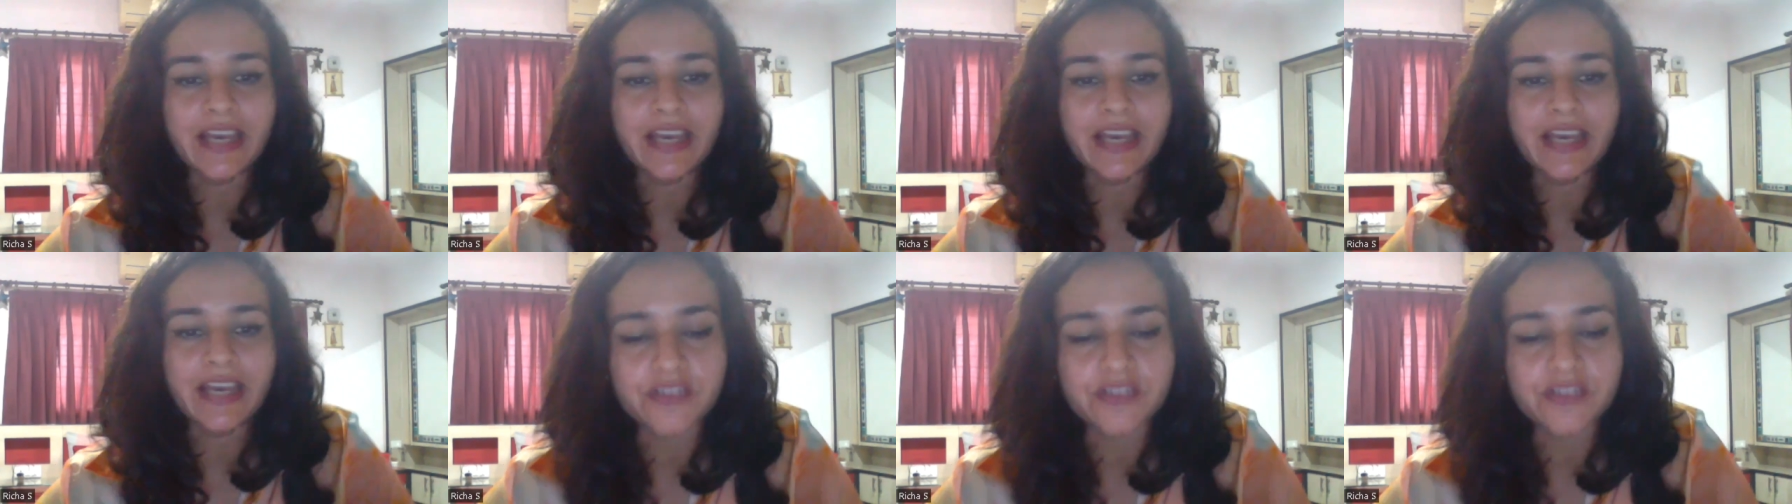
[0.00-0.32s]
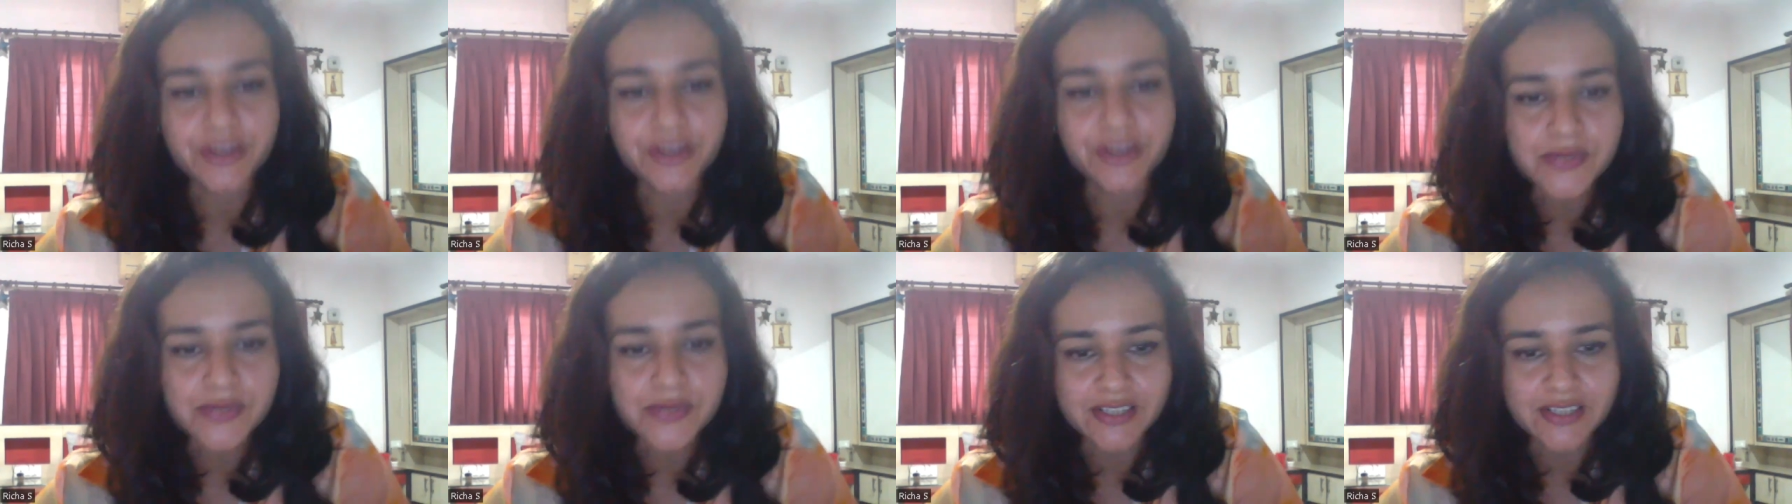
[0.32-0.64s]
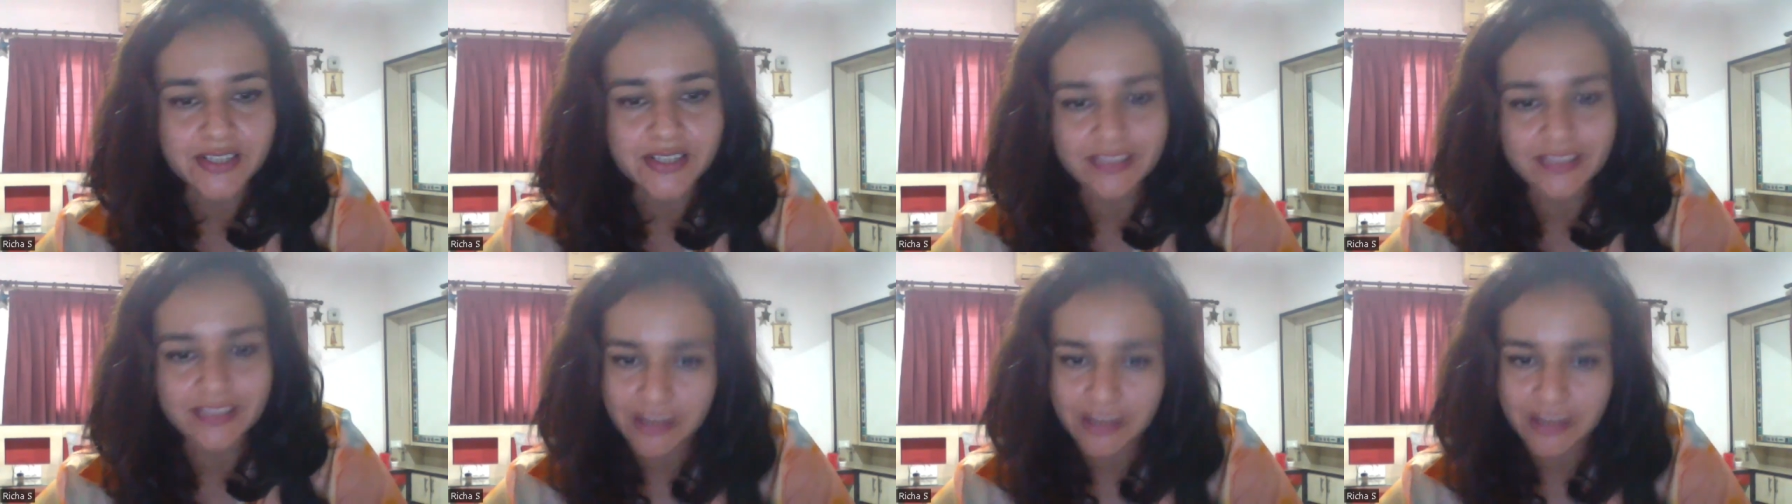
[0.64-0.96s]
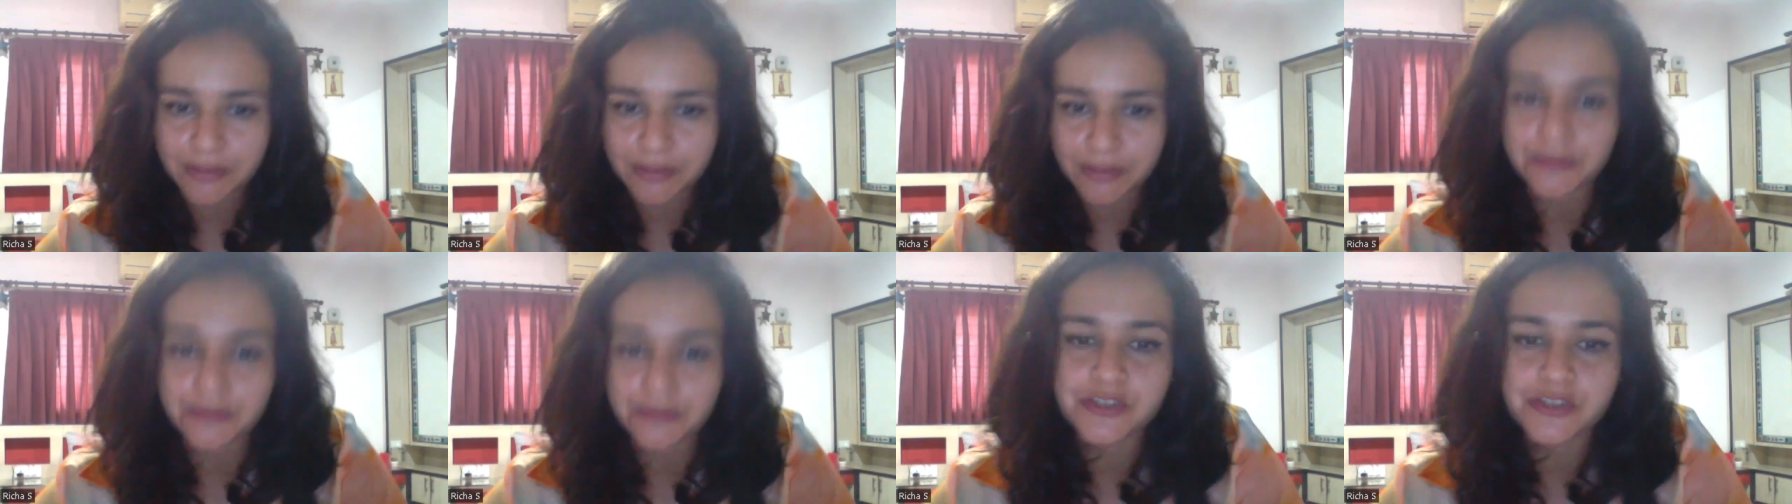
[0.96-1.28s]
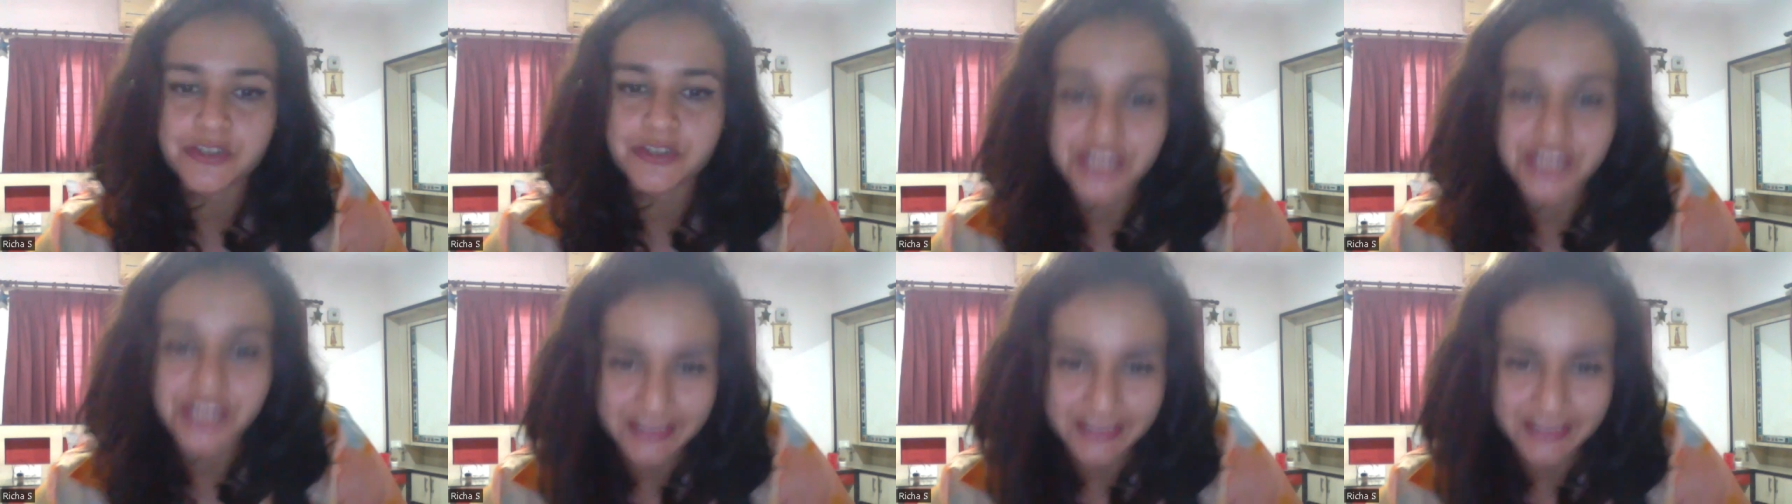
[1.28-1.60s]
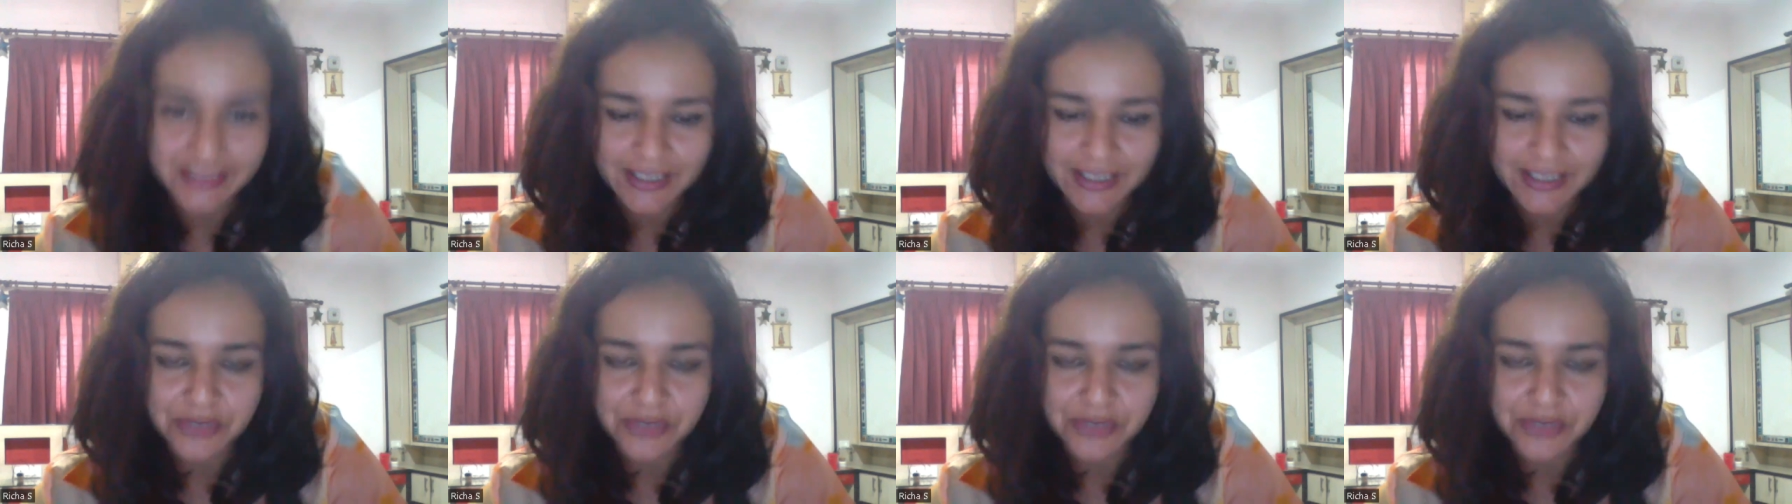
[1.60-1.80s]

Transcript: introducing the Namibian cheetah